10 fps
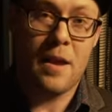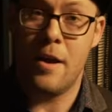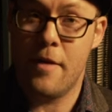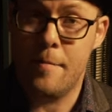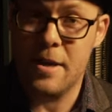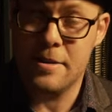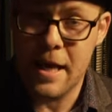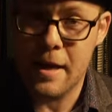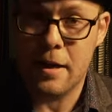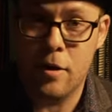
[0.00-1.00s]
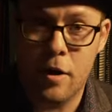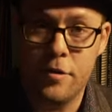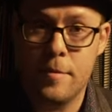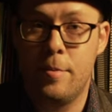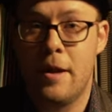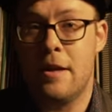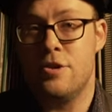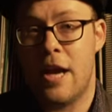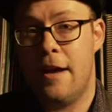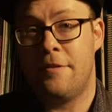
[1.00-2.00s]
Now that being said, it can also be played in
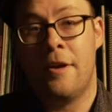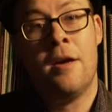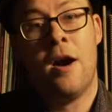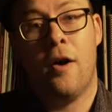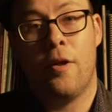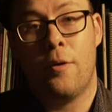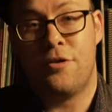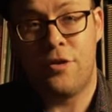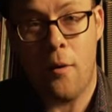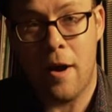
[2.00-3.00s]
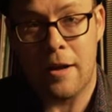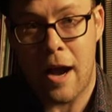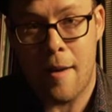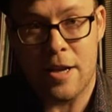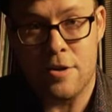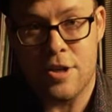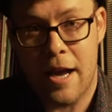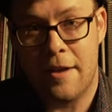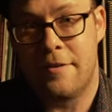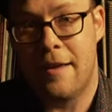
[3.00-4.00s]
jazz, although it's so uncommon in
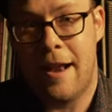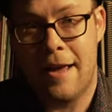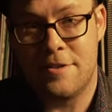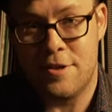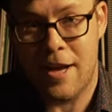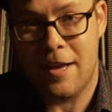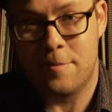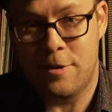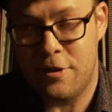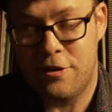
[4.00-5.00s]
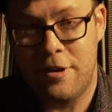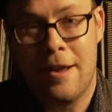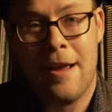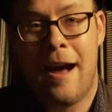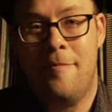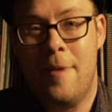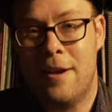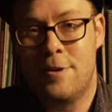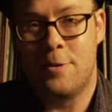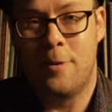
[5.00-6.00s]
jazz that as a jazz musician, I've
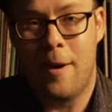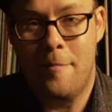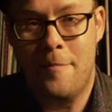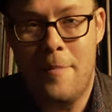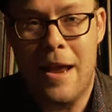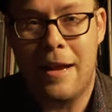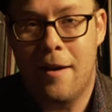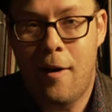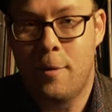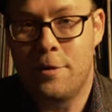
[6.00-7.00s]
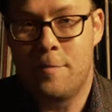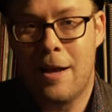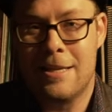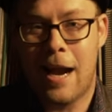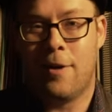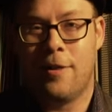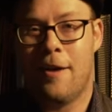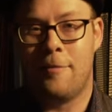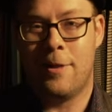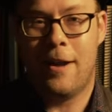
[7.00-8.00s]
managed to make it almost my entire
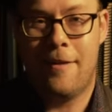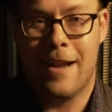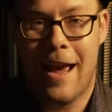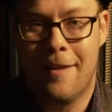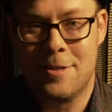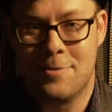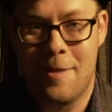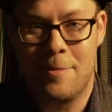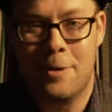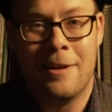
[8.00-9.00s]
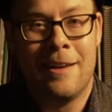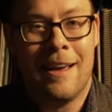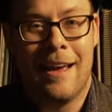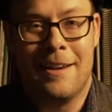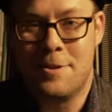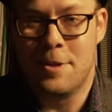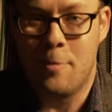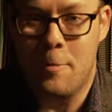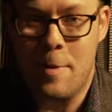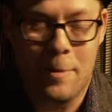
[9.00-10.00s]
life without having to have a straight mute, and usually
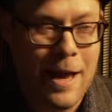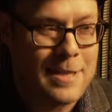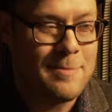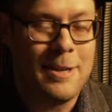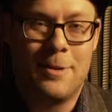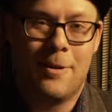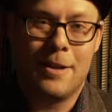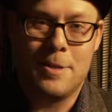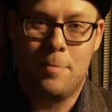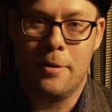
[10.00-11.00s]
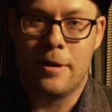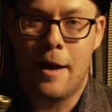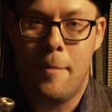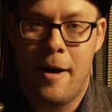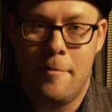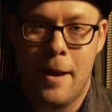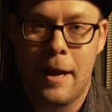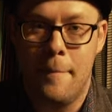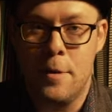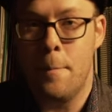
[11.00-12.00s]
when people ask me to do it, I'll just pull the cup off of my
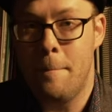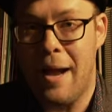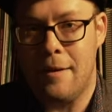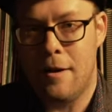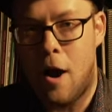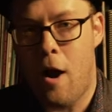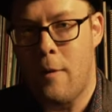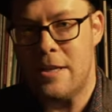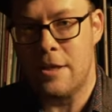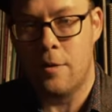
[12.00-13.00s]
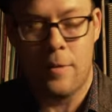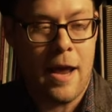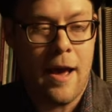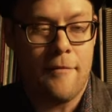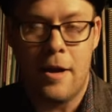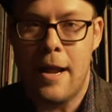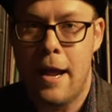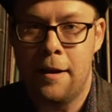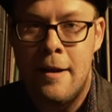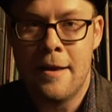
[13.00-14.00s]
cup mute. But always a good one to have on
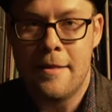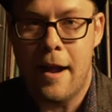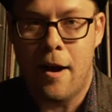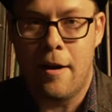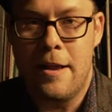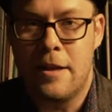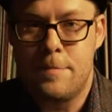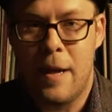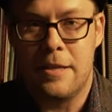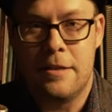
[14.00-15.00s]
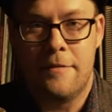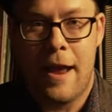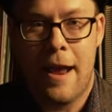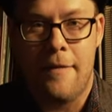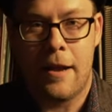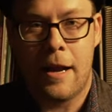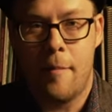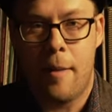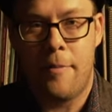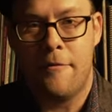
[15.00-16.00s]
hand. They are inexpensive and they
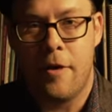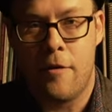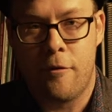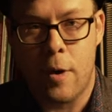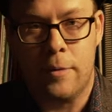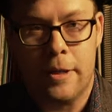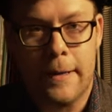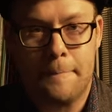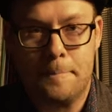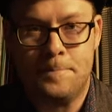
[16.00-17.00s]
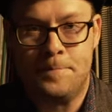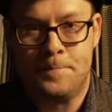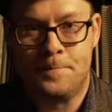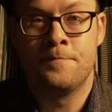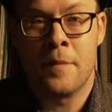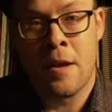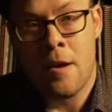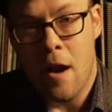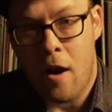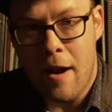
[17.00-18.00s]
come up very frequently.
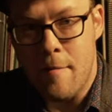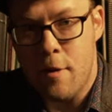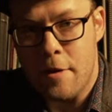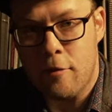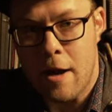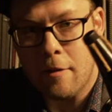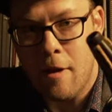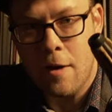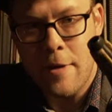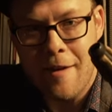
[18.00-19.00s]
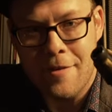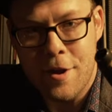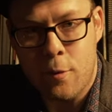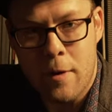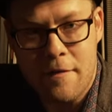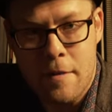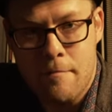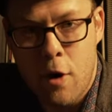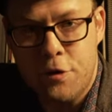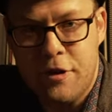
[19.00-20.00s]
All right, moving right along, we have another one of the
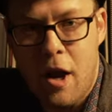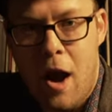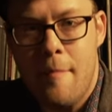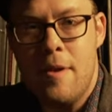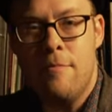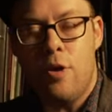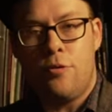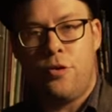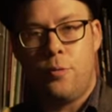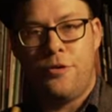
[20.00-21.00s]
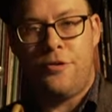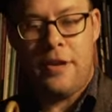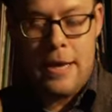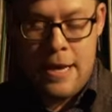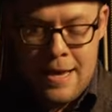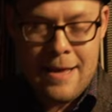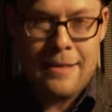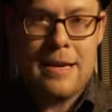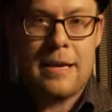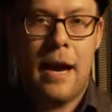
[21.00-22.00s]
most common mutes you will see,
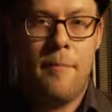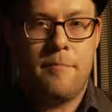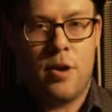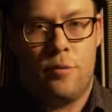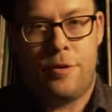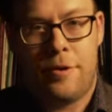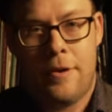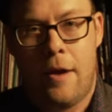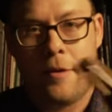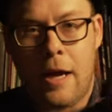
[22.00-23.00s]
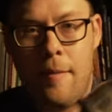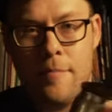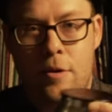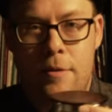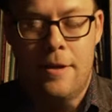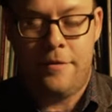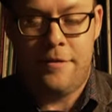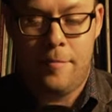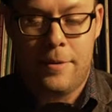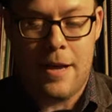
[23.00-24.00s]
the cup mute. Now, the cup mute is
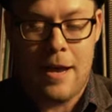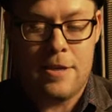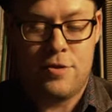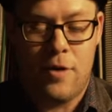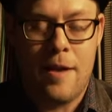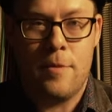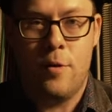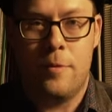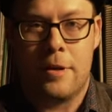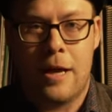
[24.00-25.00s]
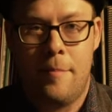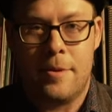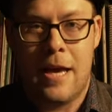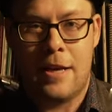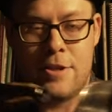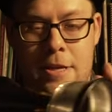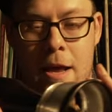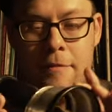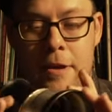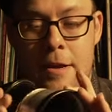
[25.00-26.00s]
simply a straight mute with a cup attached to the
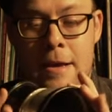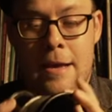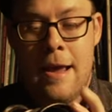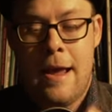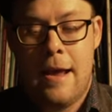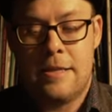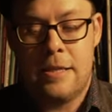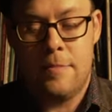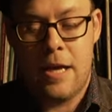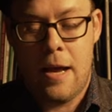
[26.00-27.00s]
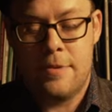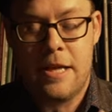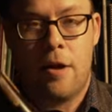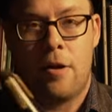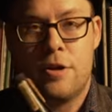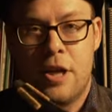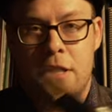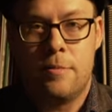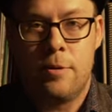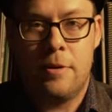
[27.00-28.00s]
end of it, and sometimes they are
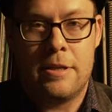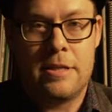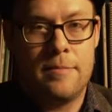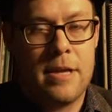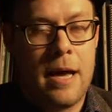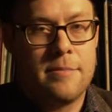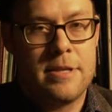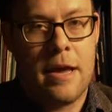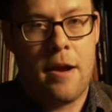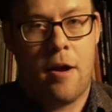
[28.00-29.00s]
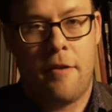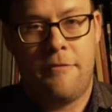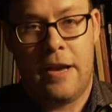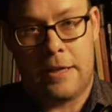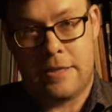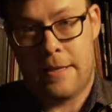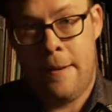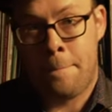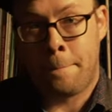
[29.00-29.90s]
adjustable and sometimes they are fixed.